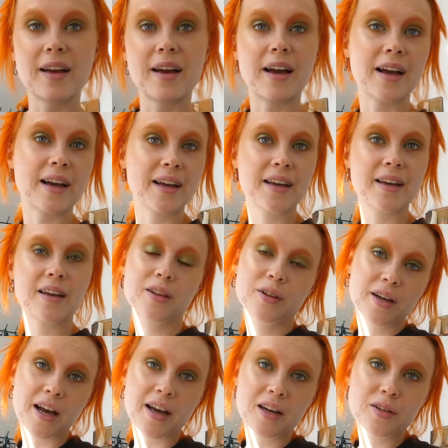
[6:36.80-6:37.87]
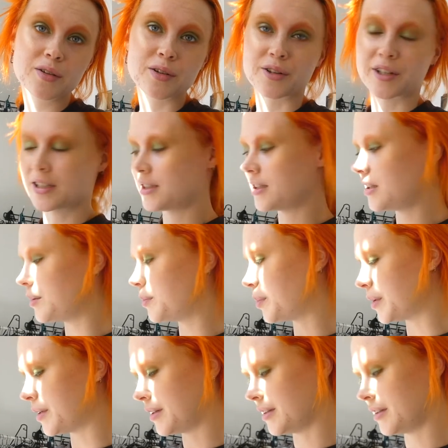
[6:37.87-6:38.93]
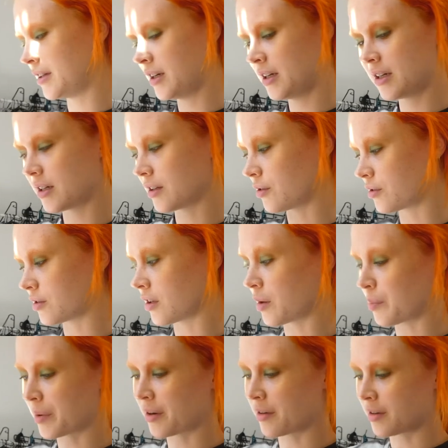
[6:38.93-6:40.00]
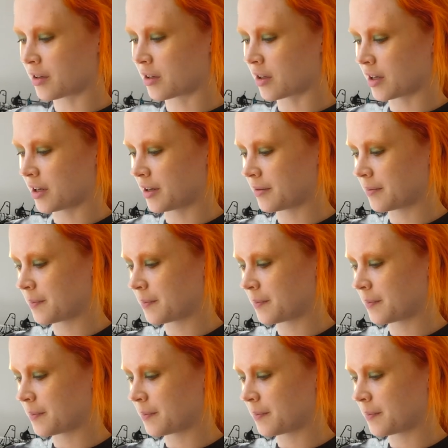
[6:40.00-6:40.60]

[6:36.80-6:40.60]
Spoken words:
I kind of look crazy, but it looks a lot better in the light.